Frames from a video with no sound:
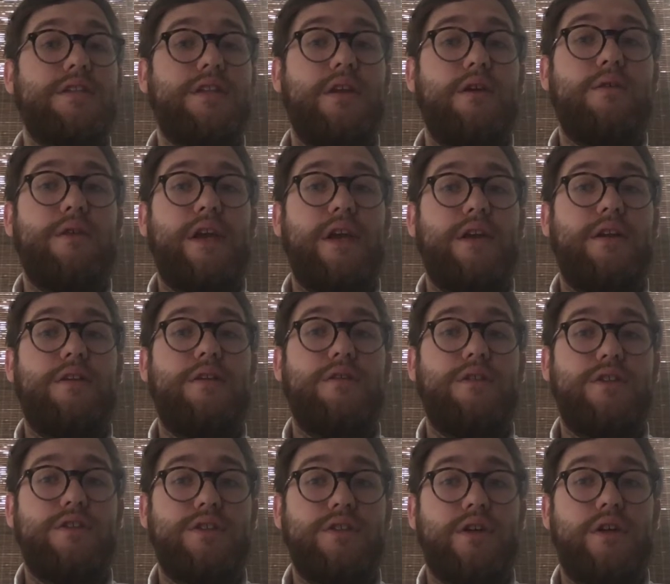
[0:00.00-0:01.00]
located on
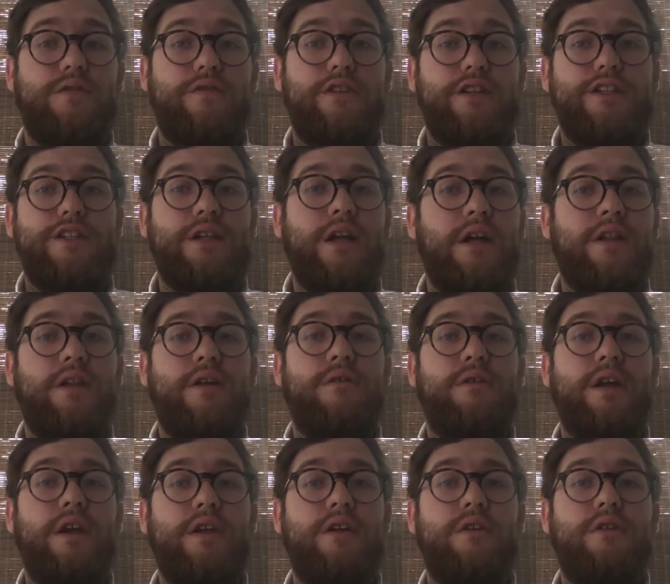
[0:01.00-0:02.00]
a server. It's not
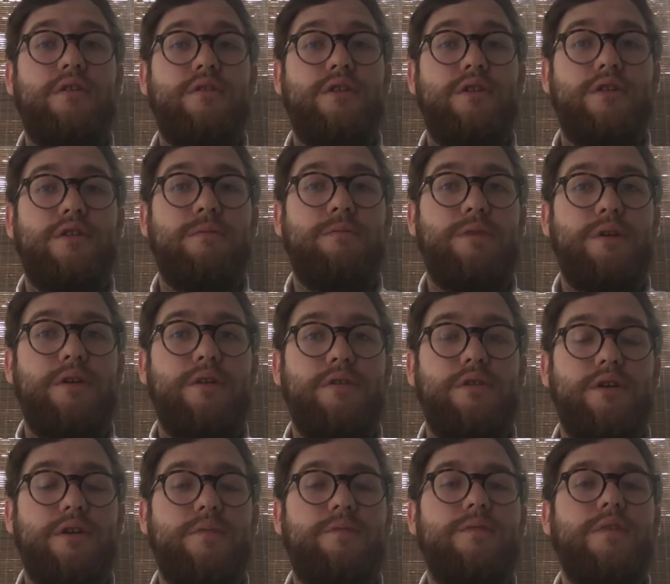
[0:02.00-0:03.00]
located on your
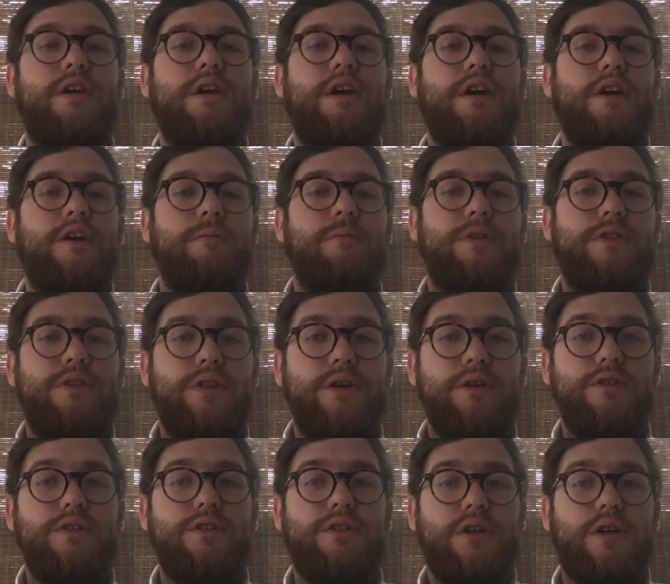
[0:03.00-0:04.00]
computer. But
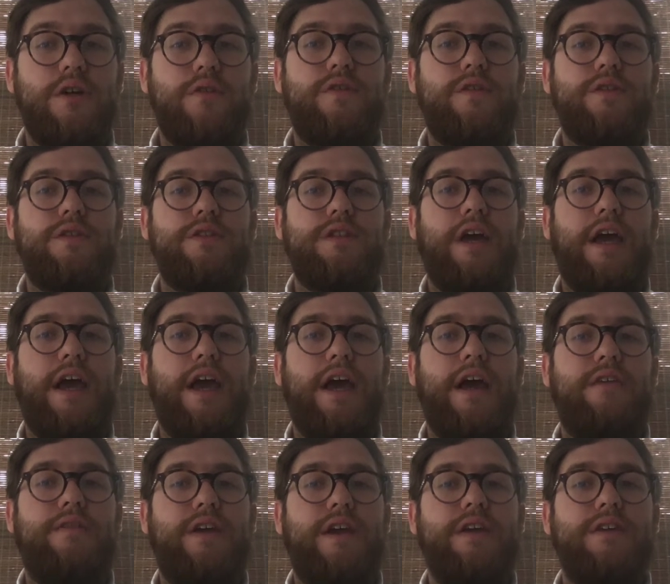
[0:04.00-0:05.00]
those servers
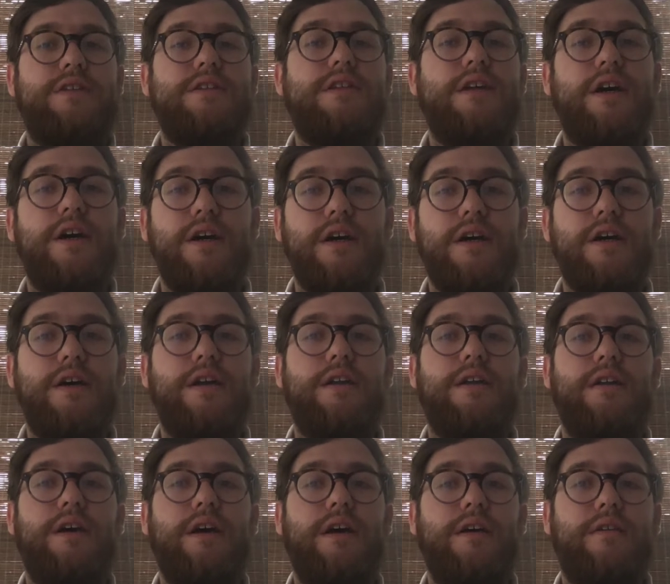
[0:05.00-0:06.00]
have a
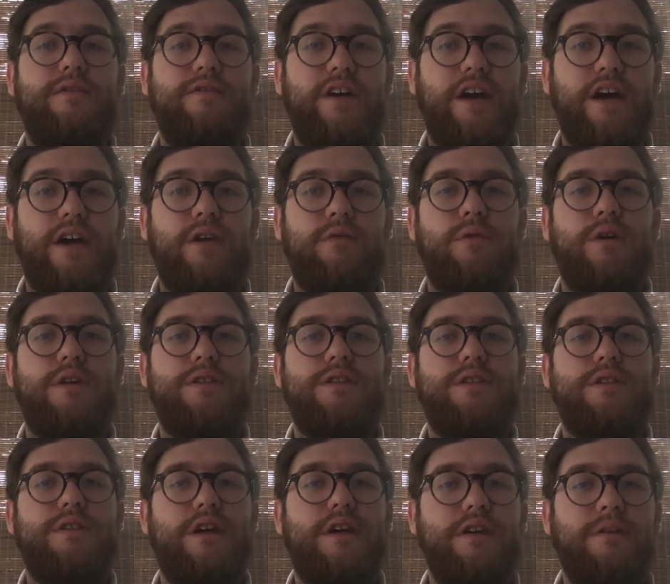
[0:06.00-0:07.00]
ton of firewalls,
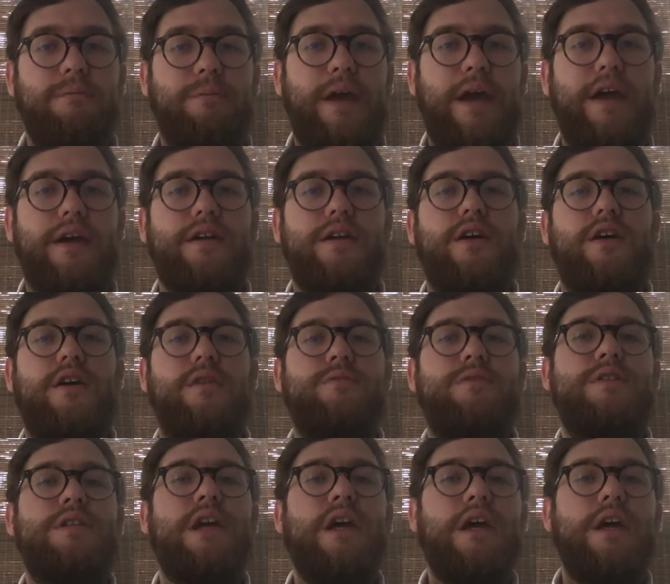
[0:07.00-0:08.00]
a ton of
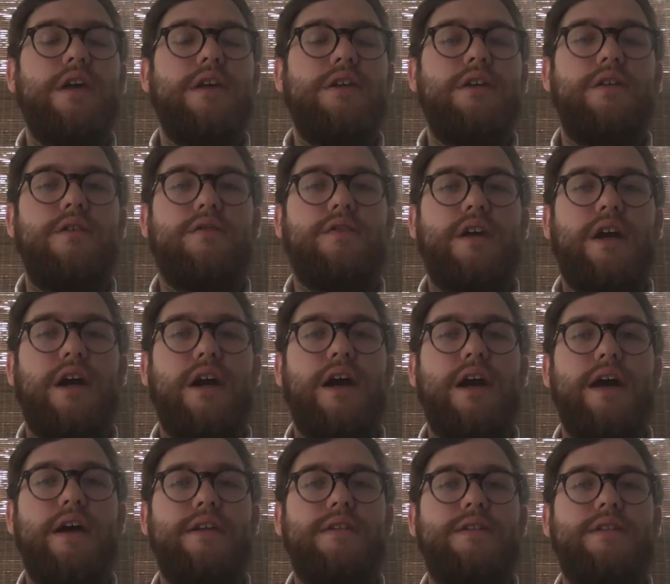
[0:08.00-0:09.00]
backups. You've
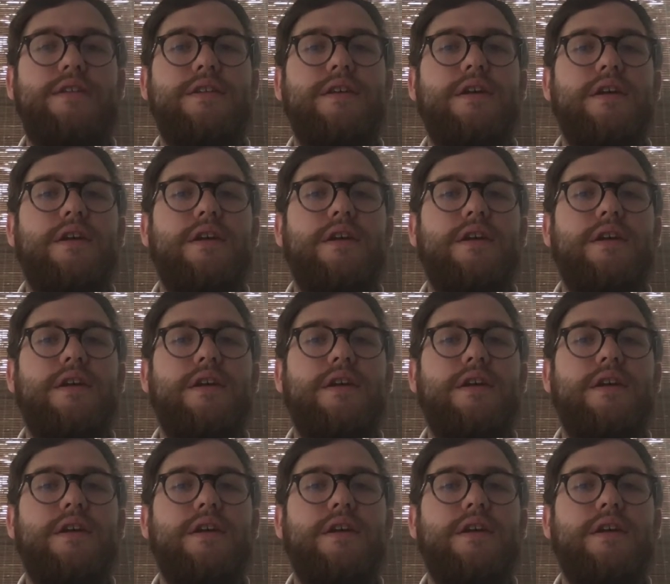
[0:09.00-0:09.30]
got